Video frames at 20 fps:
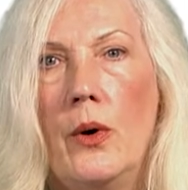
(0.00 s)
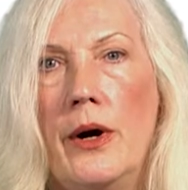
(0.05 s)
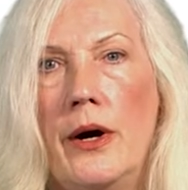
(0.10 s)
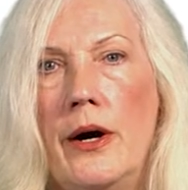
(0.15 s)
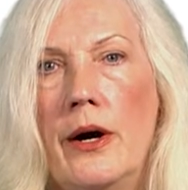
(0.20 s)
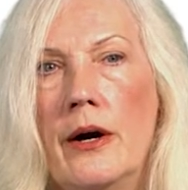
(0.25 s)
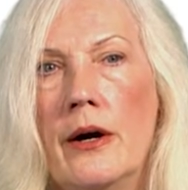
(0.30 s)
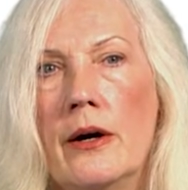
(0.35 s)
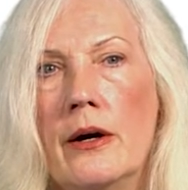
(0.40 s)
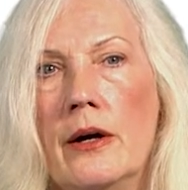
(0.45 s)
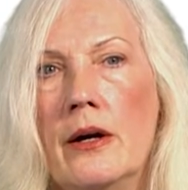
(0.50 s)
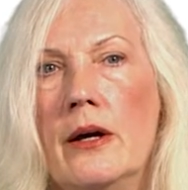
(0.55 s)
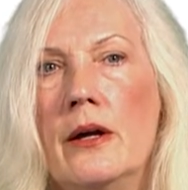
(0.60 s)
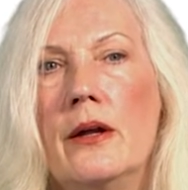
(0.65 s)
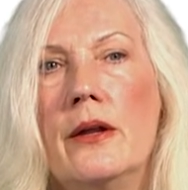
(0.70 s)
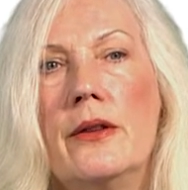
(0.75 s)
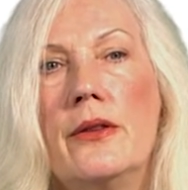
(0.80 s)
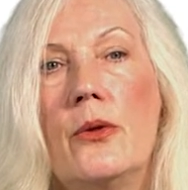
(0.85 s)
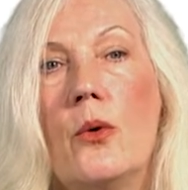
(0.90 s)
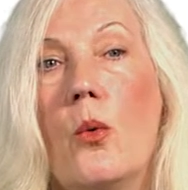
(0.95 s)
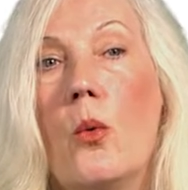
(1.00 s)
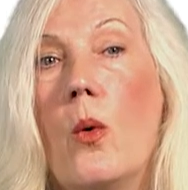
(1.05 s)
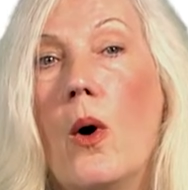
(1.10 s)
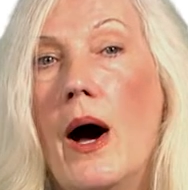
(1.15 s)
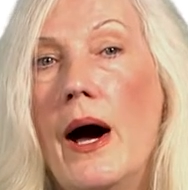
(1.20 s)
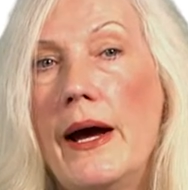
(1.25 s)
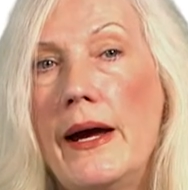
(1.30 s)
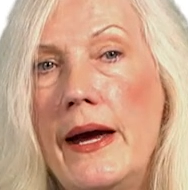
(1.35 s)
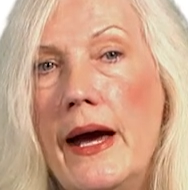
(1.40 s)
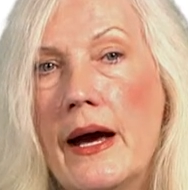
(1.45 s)
where the
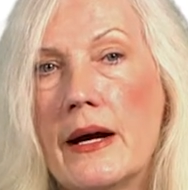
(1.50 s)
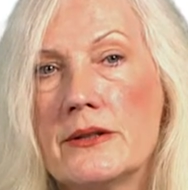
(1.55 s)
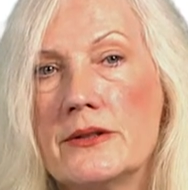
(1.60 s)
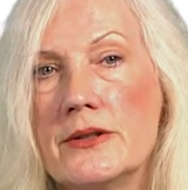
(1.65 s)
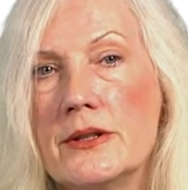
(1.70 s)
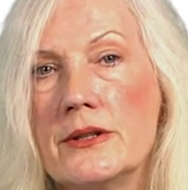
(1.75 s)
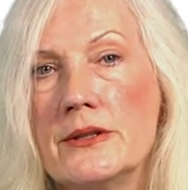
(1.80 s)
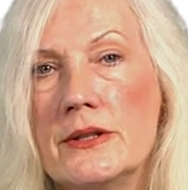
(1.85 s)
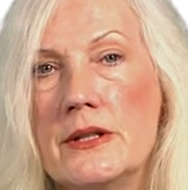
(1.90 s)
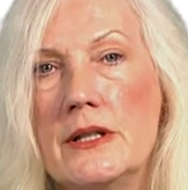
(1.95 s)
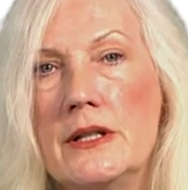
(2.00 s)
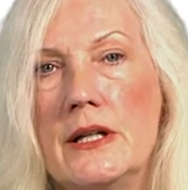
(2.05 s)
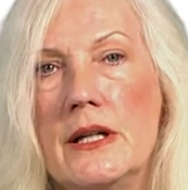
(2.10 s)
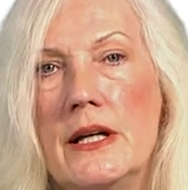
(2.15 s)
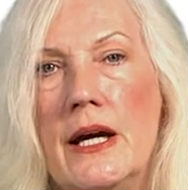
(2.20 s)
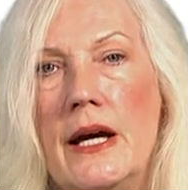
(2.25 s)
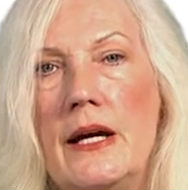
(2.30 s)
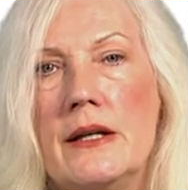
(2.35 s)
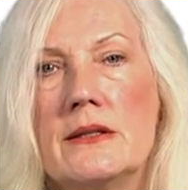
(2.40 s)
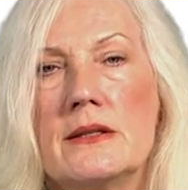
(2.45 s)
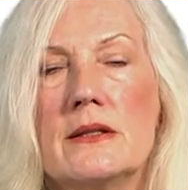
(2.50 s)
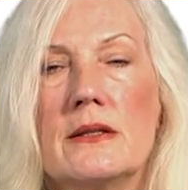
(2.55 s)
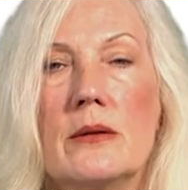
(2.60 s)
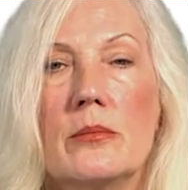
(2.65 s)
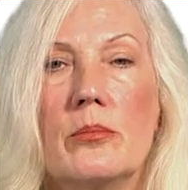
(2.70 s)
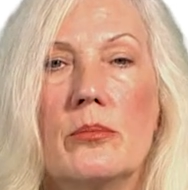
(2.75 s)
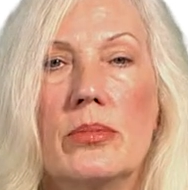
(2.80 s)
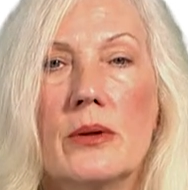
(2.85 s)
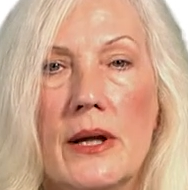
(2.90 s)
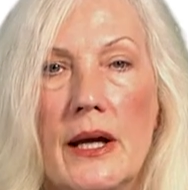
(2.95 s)
y-axis indicates the
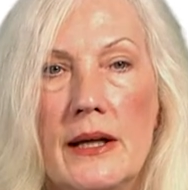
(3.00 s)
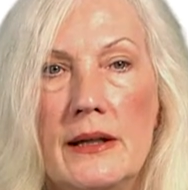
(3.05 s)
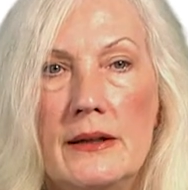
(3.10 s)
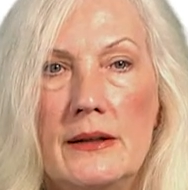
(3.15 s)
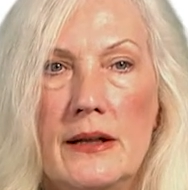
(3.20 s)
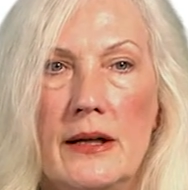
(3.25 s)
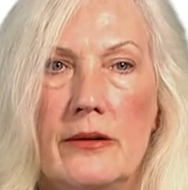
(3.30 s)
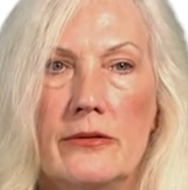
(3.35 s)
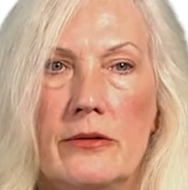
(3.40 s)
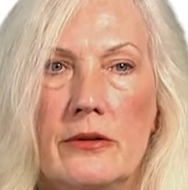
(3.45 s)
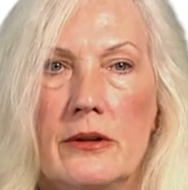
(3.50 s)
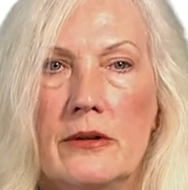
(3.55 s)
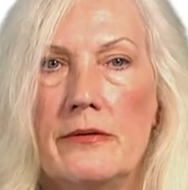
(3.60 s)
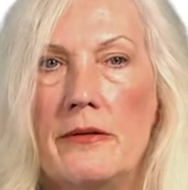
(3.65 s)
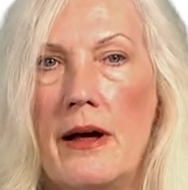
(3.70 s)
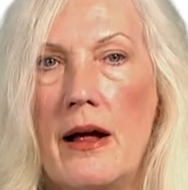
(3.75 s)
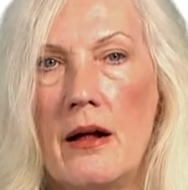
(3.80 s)
blood level of